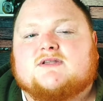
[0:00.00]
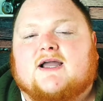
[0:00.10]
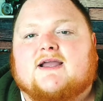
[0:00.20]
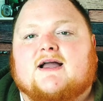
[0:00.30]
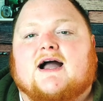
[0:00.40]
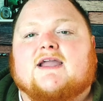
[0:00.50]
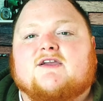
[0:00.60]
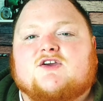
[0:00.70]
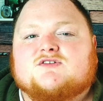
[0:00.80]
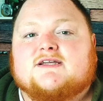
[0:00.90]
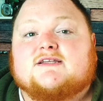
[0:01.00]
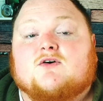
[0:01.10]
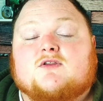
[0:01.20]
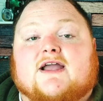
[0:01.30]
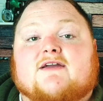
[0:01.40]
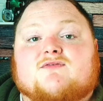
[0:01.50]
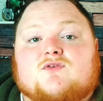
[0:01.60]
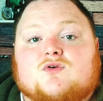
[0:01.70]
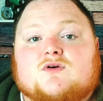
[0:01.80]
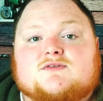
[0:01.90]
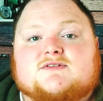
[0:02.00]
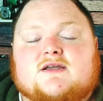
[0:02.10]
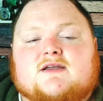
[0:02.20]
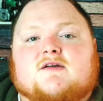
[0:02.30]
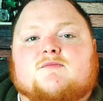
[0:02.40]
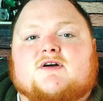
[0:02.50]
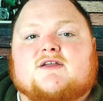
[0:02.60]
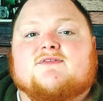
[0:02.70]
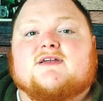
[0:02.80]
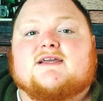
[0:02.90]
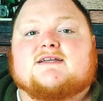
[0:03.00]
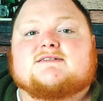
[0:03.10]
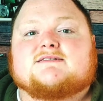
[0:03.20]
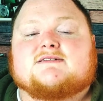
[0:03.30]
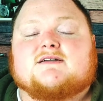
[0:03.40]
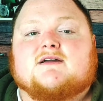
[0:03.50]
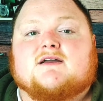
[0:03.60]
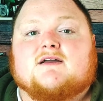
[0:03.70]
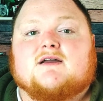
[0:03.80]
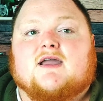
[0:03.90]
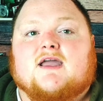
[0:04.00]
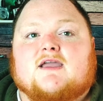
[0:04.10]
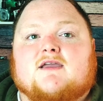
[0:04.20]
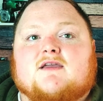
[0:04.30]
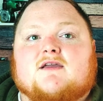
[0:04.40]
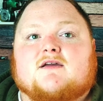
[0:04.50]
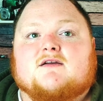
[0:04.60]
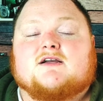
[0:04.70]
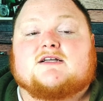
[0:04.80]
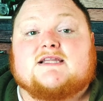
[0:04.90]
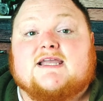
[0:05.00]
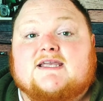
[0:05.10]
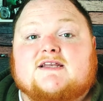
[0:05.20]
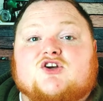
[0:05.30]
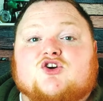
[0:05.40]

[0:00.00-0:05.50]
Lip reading: Like, I usually don't like florals, but if it is a clean,